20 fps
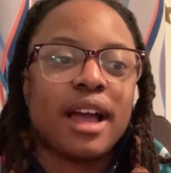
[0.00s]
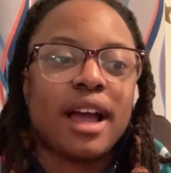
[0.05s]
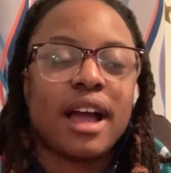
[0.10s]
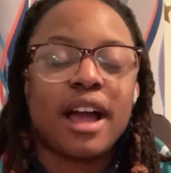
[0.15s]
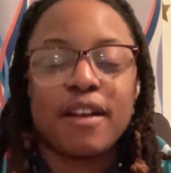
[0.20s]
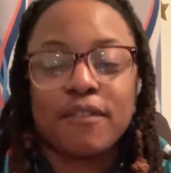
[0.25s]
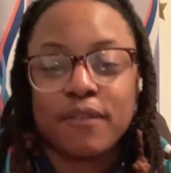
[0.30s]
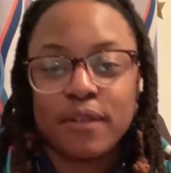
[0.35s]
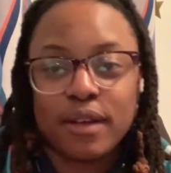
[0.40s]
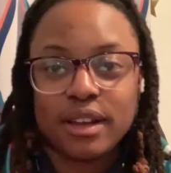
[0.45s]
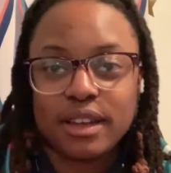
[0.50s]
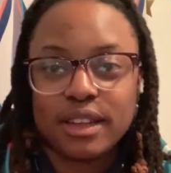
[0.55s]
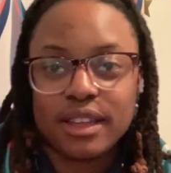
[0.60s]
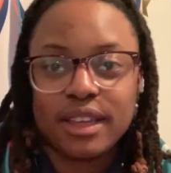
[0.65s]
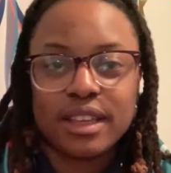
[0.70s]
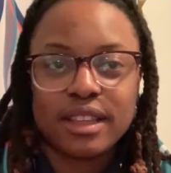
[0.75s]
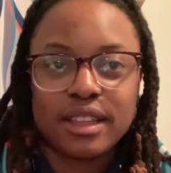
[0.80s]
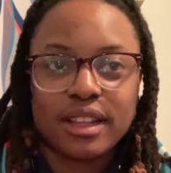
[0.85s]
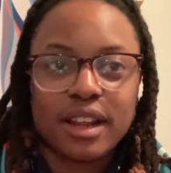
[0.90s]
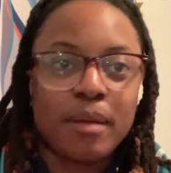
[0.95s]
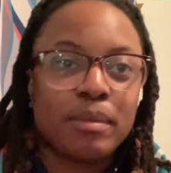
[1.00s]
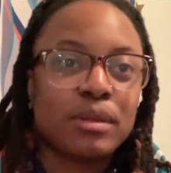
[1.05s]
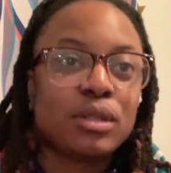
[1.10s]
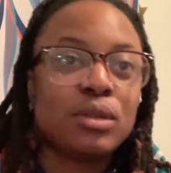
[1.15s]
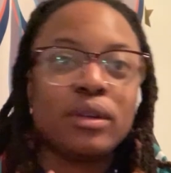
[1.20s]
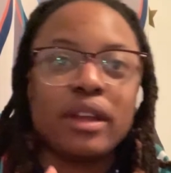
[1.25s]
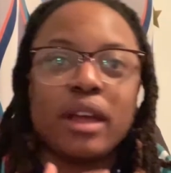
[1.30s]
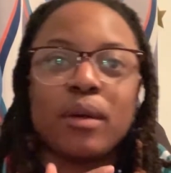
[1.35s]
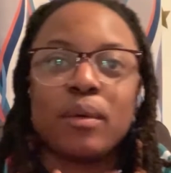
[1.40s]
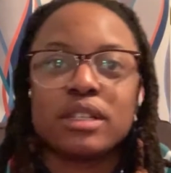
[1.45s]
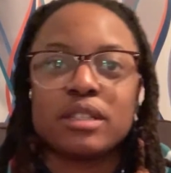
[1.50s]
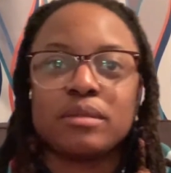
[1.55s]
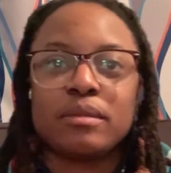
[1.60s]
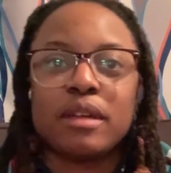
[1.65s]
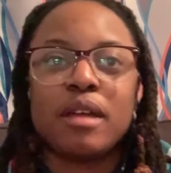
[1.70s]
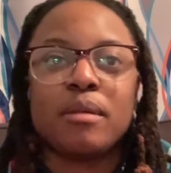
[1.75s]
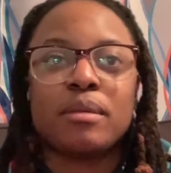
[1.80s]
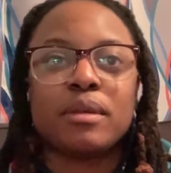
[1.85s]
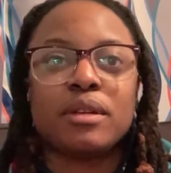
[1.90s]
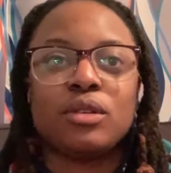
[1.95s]
I finally get an opportunity. I wasn't
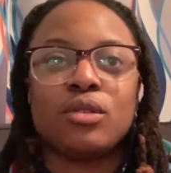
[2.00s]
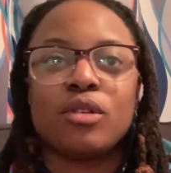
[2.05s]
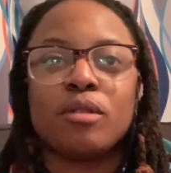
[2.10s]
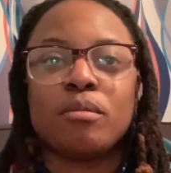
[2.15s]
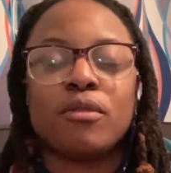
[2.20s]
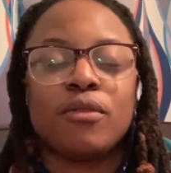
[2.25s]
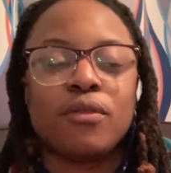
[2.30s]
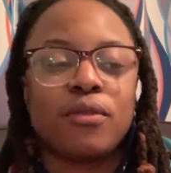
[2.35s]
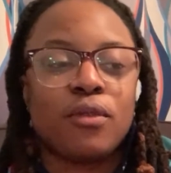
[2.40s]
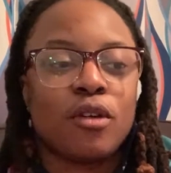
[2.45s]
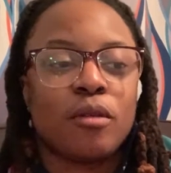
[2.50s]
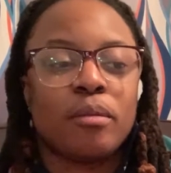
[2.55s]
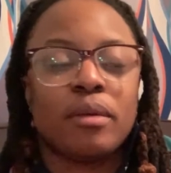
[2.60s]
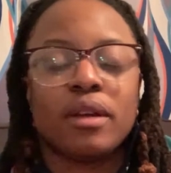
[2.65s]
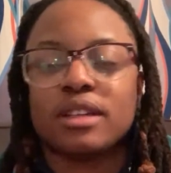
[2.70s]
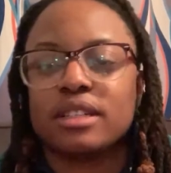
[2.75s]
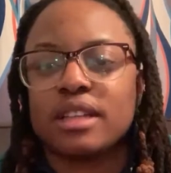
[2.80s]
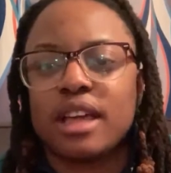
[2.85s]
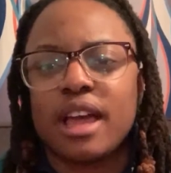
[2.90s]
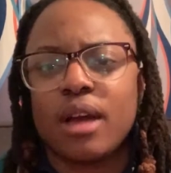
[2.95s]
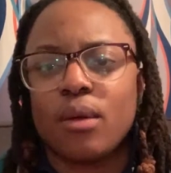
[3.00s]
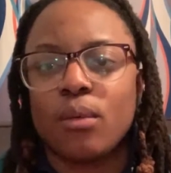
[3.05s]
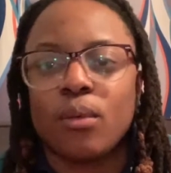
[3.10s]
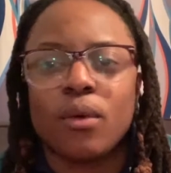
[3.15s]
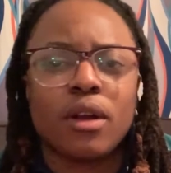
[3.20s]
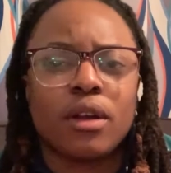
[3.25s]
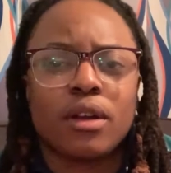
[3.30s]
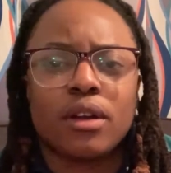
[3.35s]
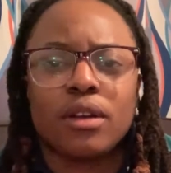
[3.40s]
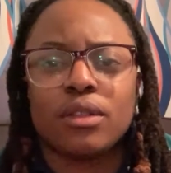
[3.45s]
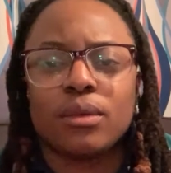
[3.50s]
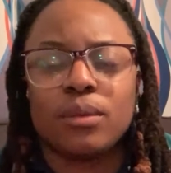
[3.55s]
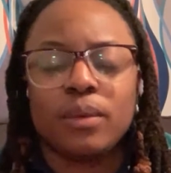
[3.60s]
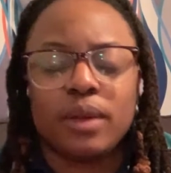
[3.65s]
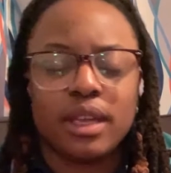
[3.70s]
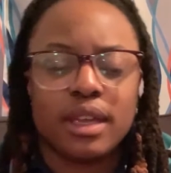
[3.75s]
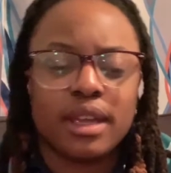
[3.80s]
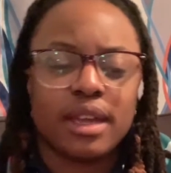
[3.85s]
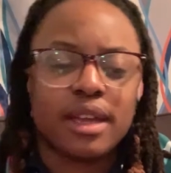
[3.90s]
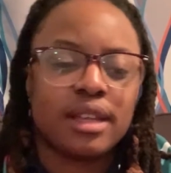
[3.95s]
able to do it before because I had work on the
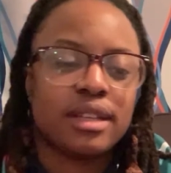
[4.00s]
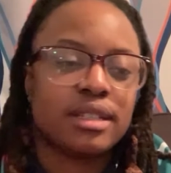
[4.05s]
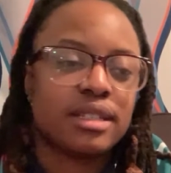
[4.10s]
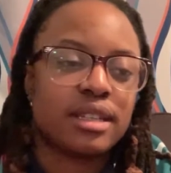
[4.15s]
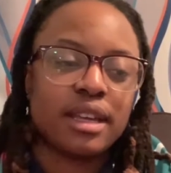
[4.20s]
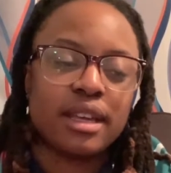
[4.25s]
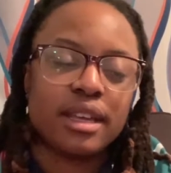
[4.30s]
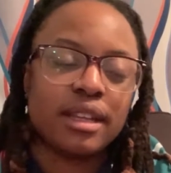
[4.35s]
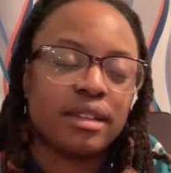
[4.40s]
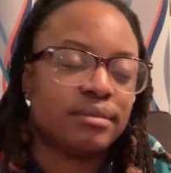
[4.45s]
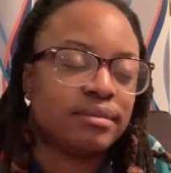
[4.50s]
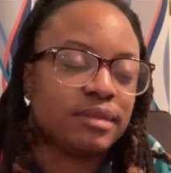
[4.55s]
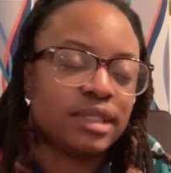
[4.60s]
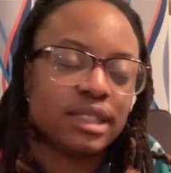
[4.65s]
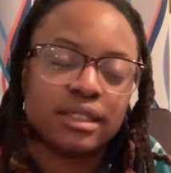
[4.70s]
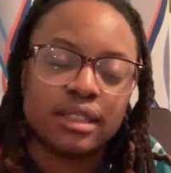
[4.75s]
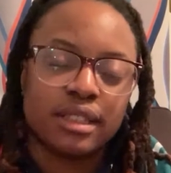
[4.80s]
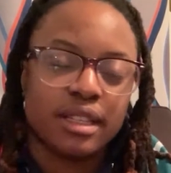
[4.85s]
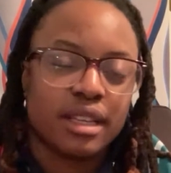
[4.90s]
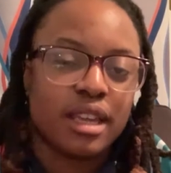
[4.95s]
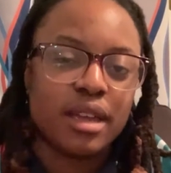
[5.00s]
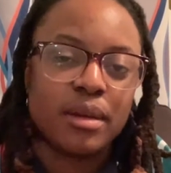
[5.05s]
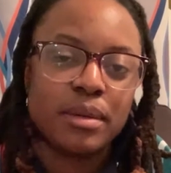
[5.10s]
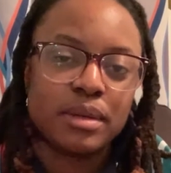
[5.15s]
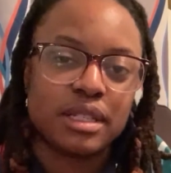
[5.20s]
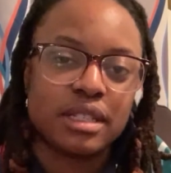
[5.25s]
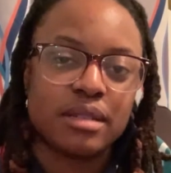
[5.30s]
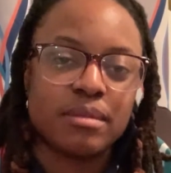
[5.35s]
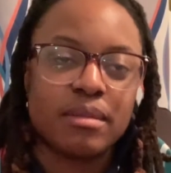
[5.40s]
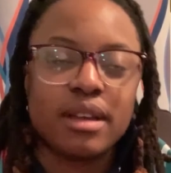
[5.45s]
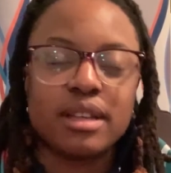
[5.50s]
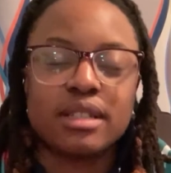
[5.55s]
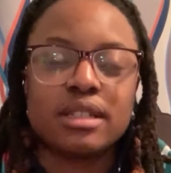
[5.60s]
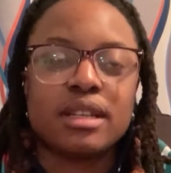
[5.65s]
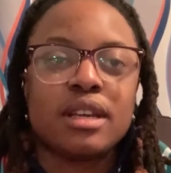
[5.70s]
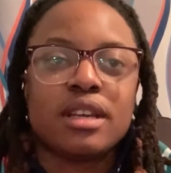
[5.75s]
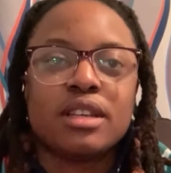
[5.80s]
weekends, and it was just a mess.